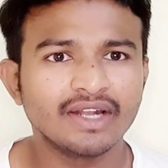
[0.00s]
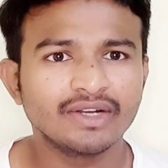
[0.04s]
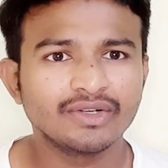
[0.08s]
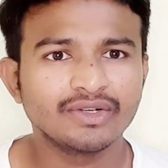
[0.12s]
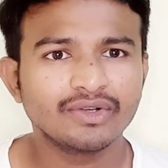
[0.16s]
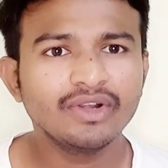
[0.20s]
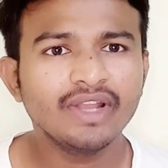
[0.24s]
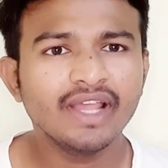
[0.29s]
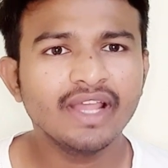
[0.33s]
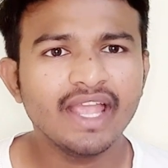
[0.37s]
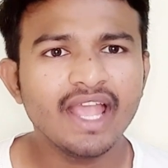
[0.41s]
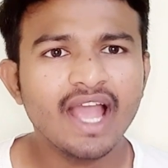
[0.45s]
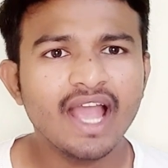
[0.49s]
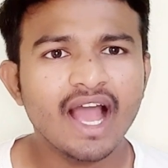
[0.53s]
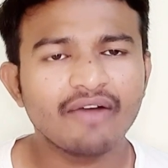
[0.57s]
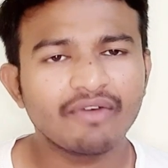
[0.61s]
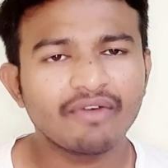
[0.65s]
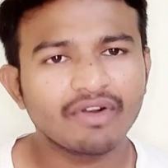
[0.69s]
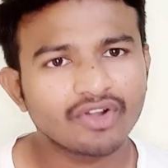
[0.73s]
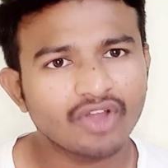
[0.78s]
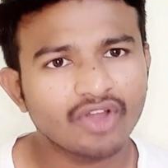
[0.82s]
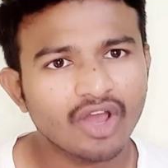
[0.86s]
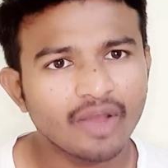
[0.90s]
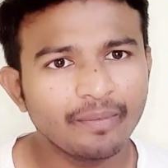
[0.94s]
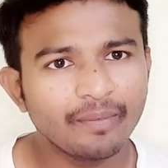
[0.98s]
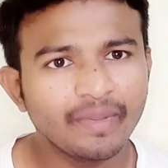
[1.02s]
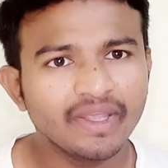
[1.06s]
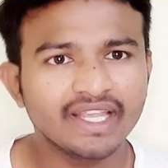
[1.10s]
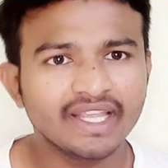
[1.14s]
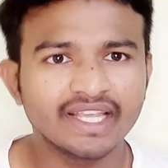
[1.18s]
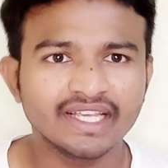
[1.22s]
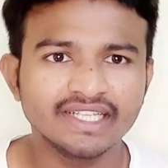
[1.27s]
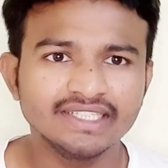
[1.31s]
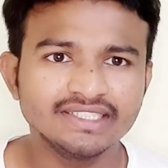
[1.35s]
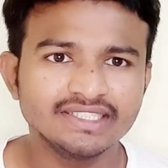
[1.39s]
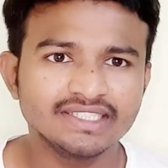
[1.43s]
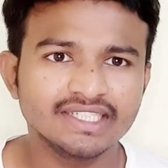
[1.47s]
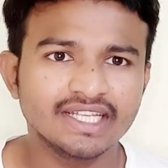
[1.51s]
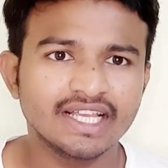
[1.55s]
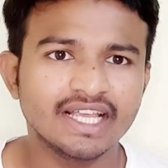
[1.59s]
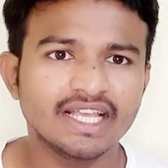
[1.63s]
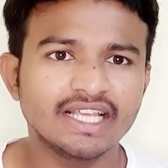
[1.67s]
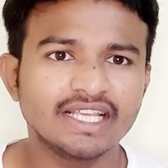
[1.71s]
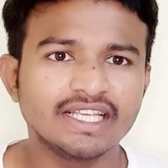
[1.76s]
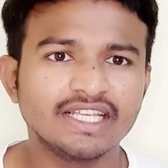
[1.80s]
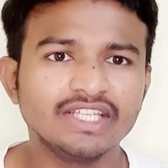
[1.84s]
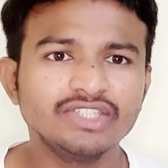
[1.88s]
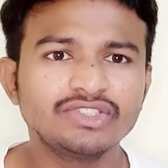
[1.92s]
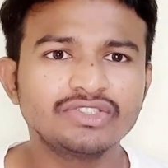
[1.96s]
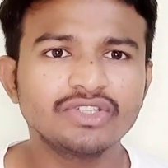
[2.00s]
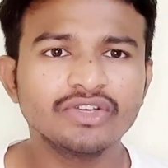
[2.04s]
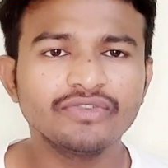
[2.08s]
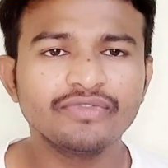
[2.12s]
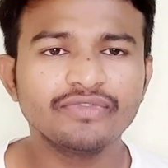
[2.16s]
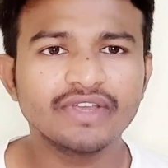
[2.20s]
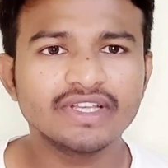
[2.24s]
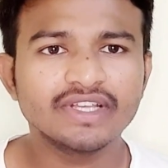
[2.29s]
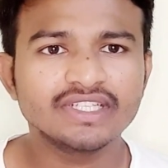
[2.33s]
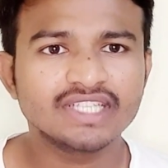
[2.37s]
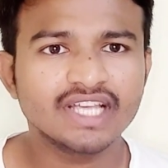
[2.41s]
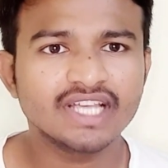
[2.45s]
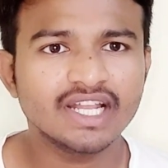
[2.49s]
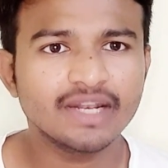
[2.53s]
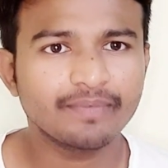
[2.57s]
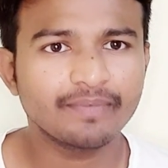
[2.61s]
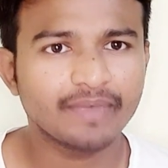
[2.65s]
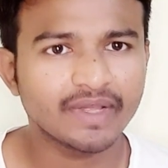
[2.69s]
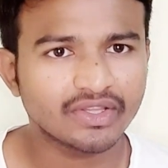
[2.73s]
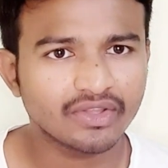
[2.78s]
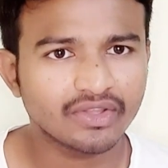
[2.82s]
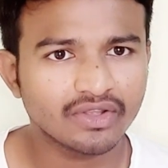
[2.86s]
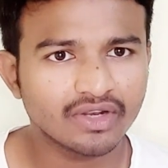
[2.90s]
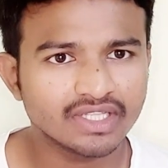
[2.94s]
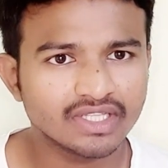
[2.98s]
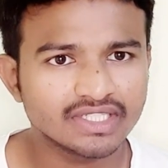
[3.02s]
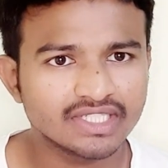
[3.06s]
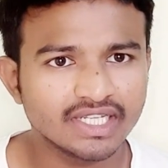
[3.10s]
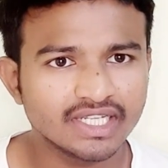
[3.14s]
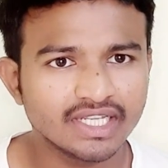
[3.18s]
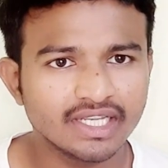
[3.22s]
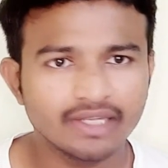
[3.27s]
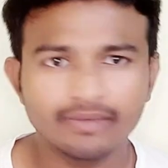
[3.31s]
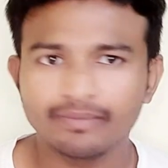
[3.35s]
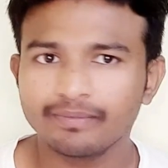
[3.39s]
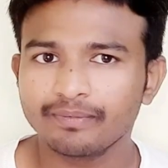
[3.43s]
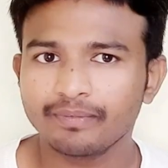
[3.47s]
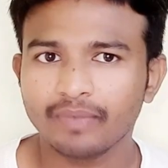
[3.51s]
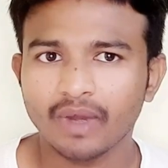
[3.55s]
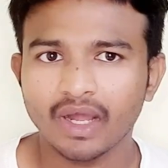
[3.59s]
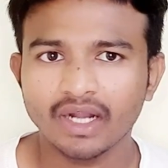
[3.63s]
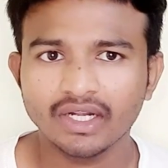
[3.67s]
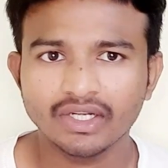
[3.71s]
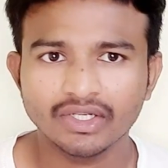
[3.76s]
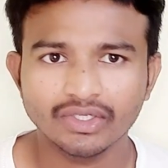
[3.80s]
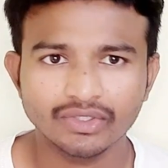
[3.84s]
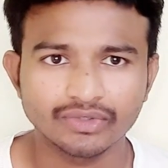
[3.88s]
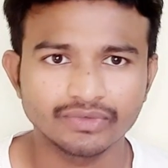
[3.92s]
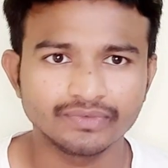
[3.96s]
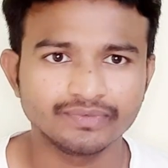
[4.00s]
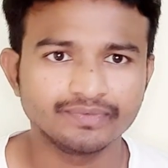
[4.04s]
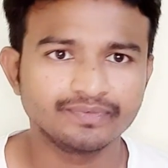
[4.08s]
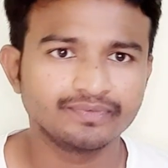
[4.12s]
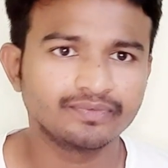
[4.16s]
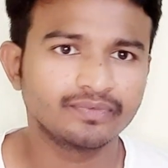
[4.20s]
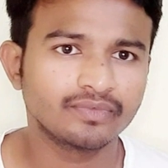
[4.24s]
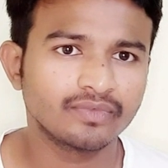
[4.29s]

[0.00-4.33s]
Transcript: Today our topic is Esophageal Pathology Part 2.